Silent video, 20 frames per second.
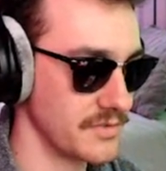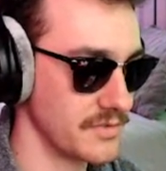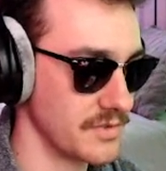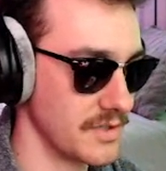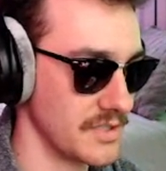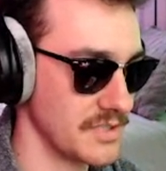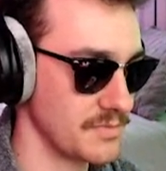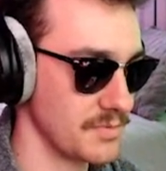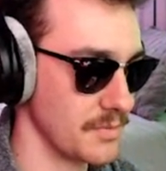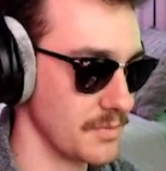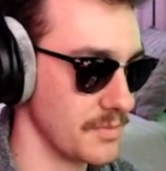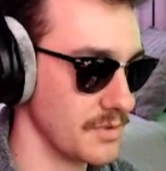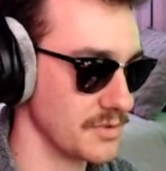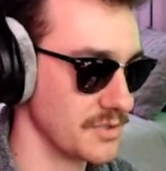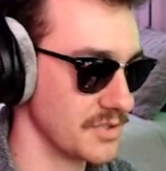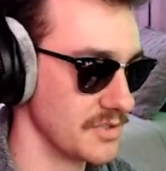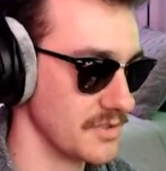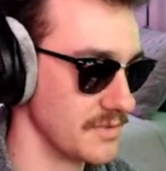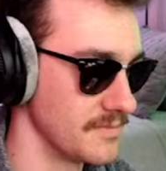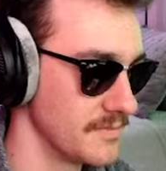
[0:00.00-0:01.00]
of
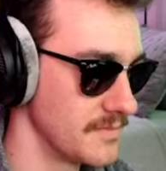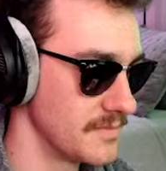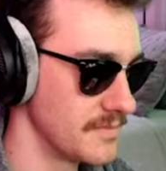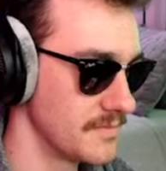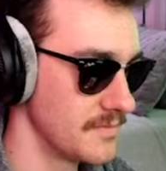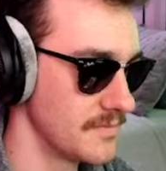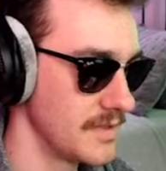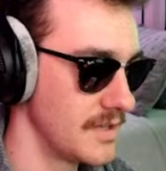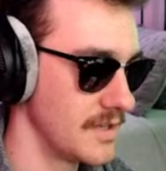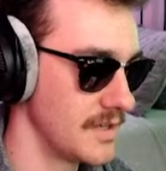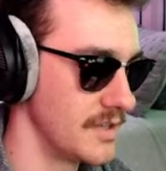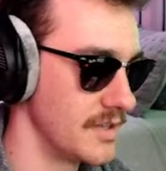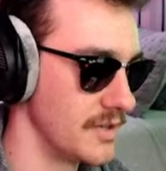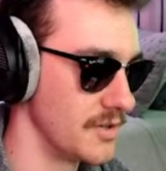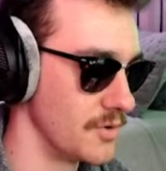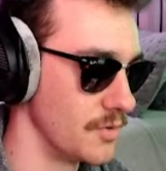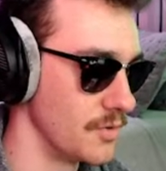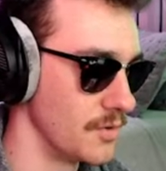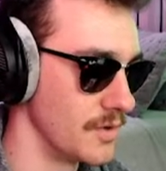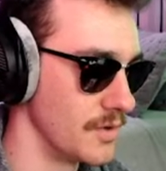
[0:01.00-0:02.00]
cross-promotion.
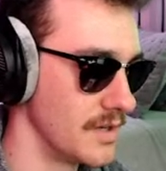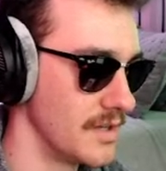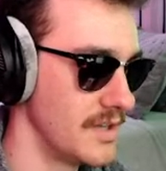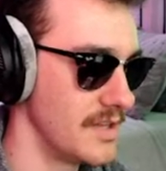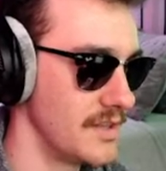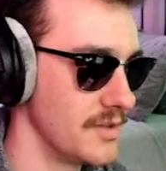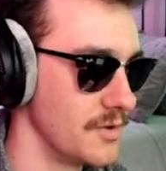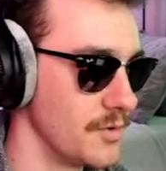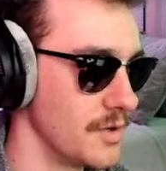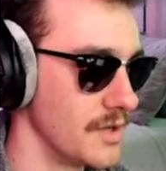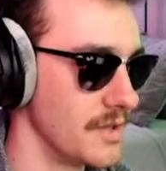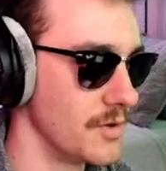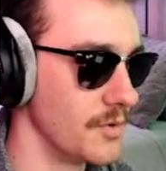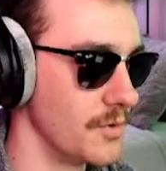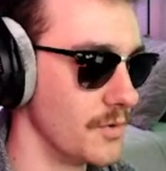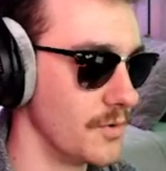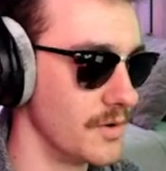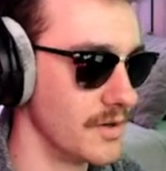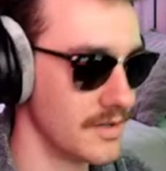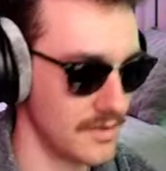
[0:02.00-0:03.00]
Hello. Hello,
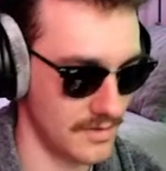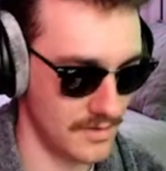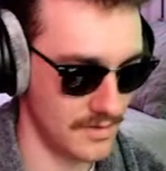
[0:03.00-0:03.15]
hello.